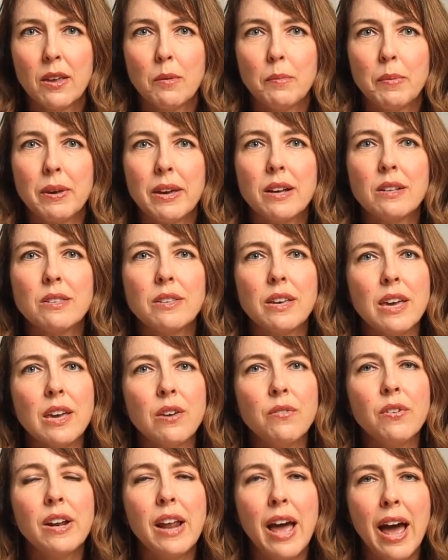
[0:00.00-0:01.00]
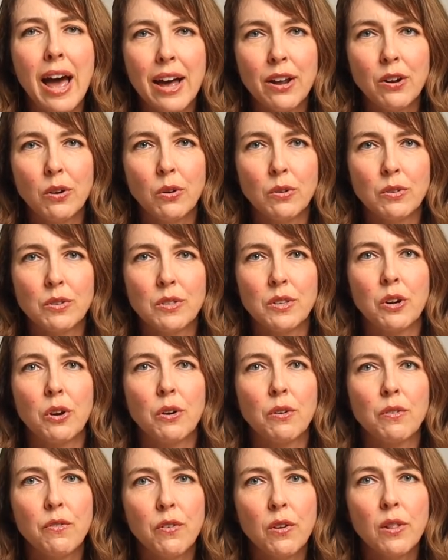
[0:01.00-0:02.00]
because even adults that
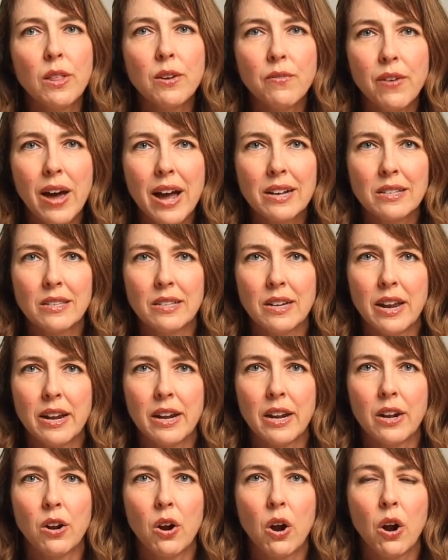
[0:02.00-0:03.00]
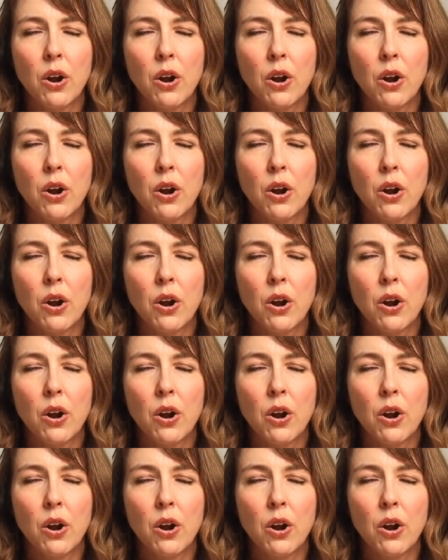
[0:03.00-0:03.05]
are fully vaccinated